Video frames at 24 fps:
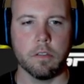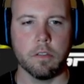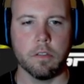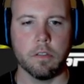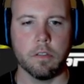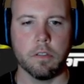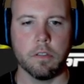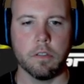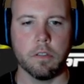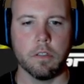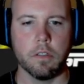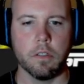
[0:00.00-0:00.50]

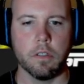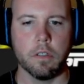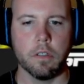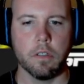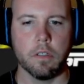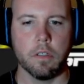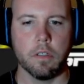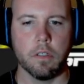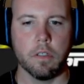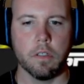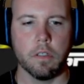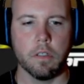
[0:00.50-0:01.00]

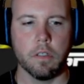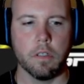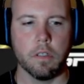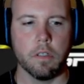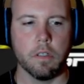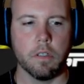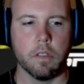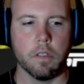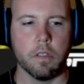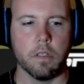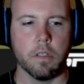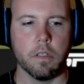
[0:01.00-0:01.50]

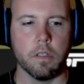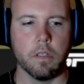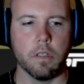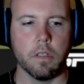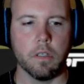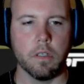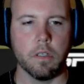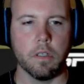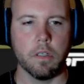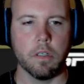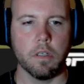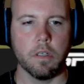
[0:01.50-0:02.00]

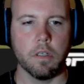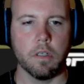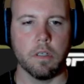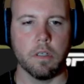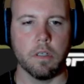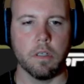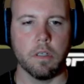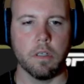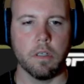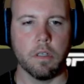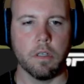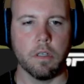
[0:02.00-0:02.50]

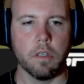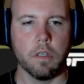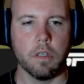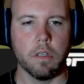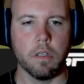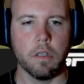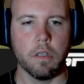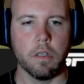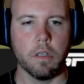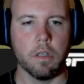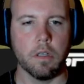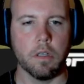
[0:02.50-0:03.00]

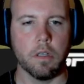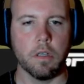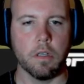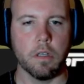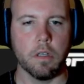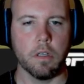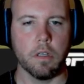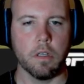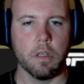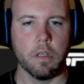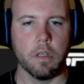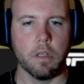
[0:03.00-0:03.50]

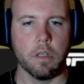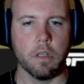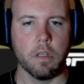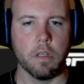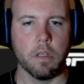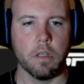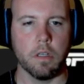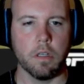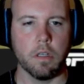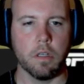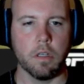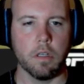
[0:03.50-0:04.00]

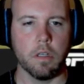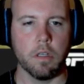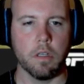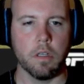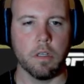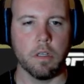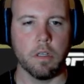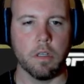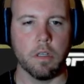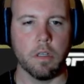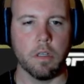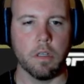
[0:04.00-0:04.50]

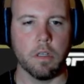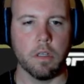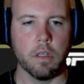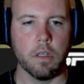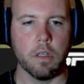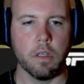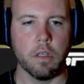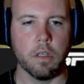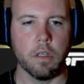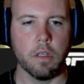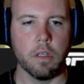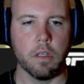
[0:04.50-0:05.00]

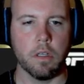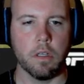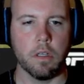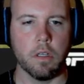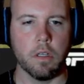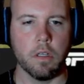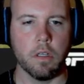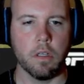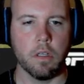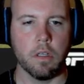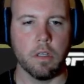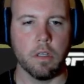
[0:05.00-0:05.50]

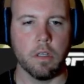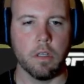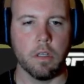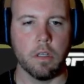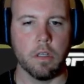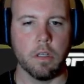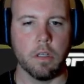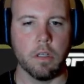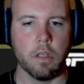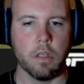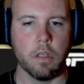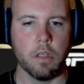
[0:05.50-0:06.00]

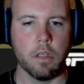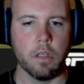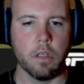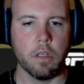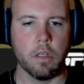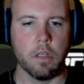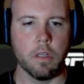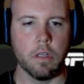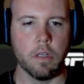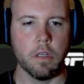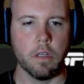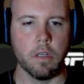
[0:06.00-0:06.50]

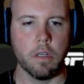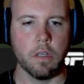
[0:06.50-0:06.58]
Nobody speaks.